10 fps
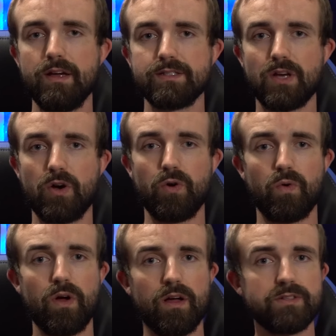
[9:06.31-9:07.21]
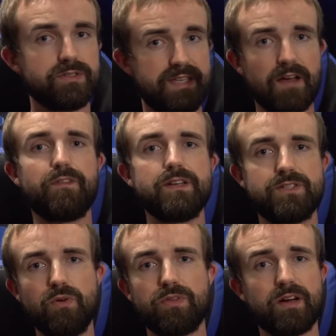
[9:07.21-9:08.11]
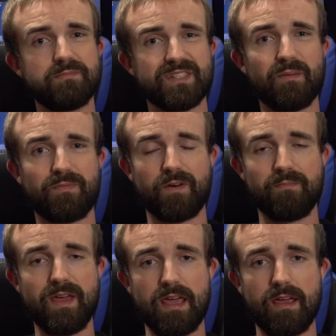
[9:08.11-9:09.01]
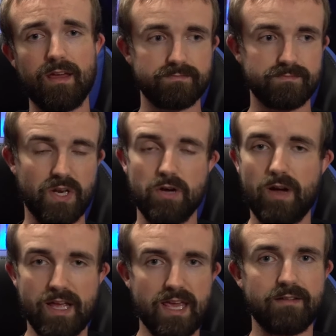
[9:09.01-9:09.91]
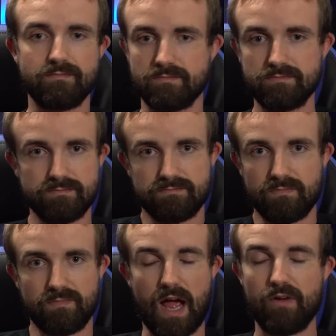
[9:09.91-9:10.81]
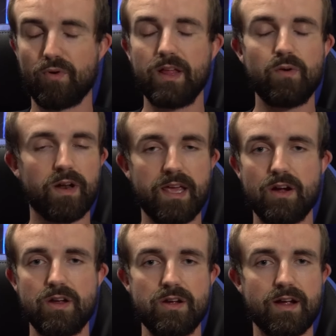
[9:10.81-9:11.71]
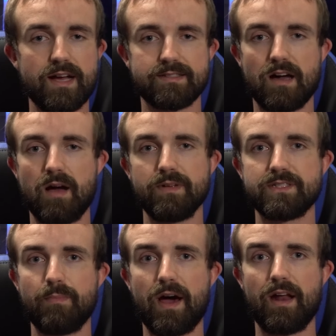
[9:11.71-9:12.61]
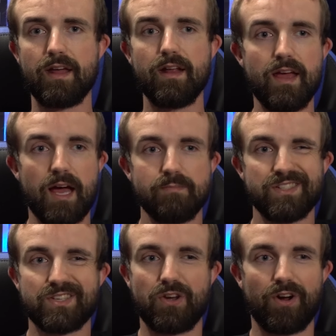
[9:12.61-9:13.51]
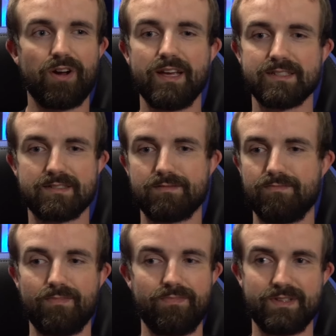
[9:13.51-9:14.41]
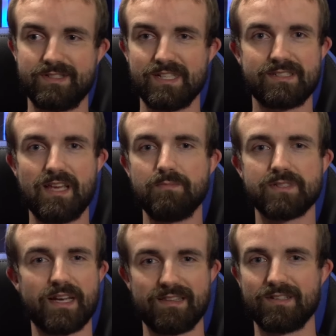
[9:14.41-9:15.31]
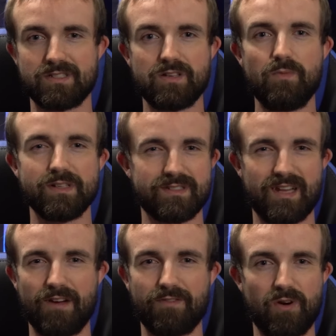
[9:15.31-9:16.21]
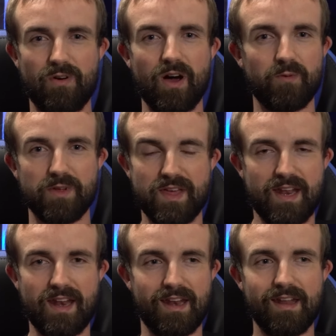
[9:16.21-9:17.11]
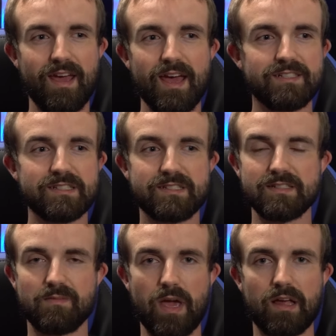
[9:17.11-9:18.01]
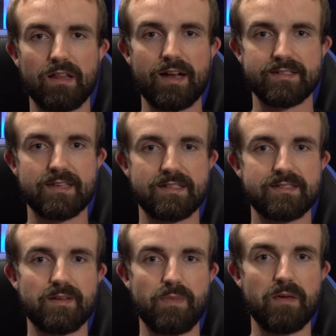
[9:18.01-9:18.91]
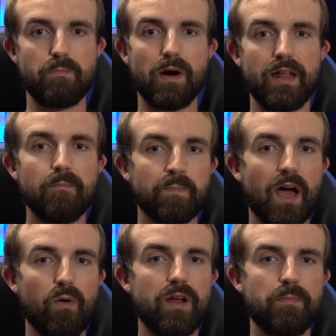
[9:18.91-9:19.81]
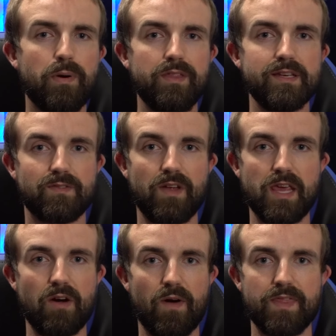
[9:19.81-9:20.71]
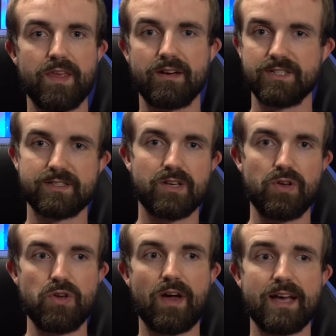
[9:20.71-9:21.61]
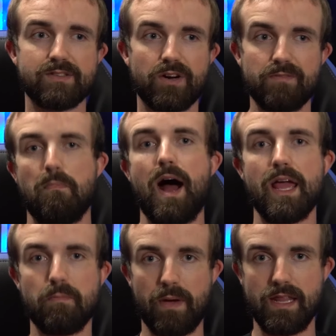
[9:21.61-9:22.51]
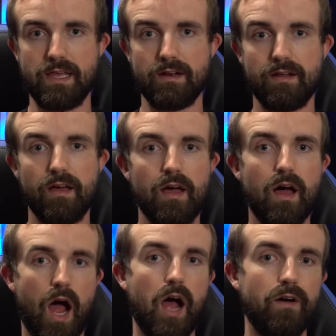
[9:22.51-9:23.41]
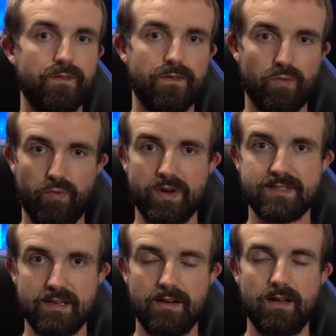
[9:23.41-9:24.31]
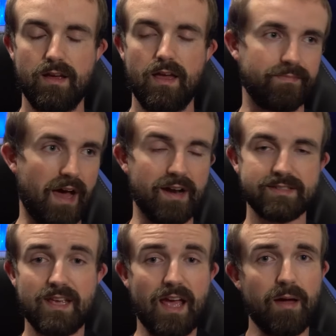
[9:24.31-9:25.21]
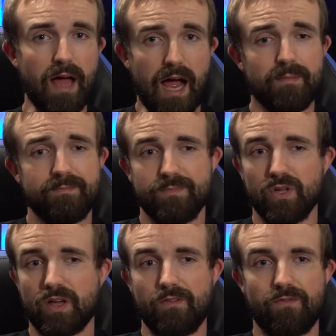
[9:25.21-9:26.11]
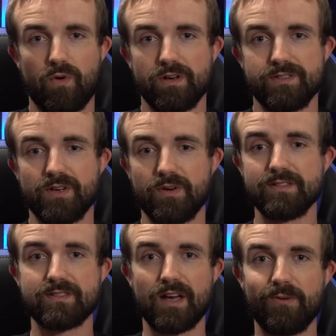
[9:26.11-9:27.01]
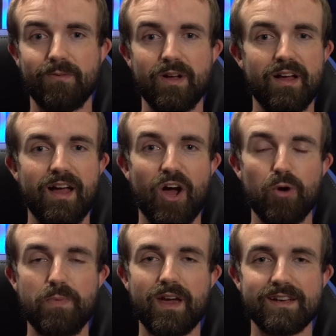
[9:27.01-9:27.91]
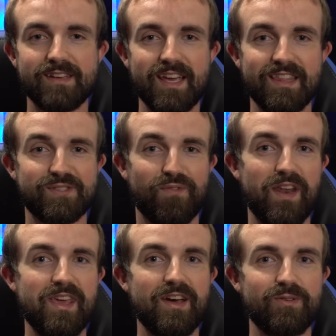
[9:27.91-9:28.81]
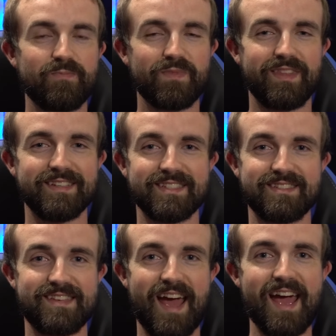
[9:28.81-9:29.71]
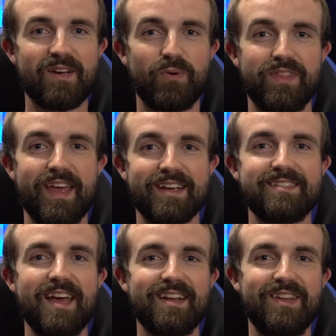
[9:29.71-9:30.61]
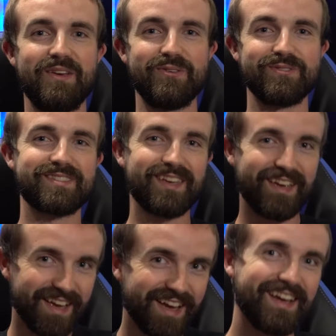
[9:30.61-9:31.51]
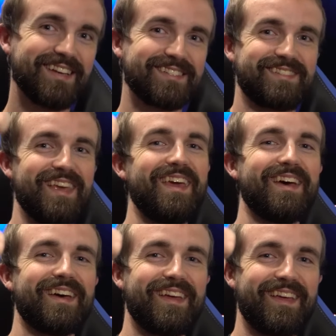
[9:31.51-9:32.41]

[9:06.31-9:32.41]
So definitely 2 thumbs up from me. Again, I really want to hear your guys' comments about it. I'm just curious. It just seems like there's so much stuff going on with it, and it just doesn't make a lot of sense to me. But I wanted to put this video out there just so you guys heard my opinion of Ryzen. Honestly, I'm looking forward to it. So hope you guys like this video. This is Zach with Next Tech News. See ya!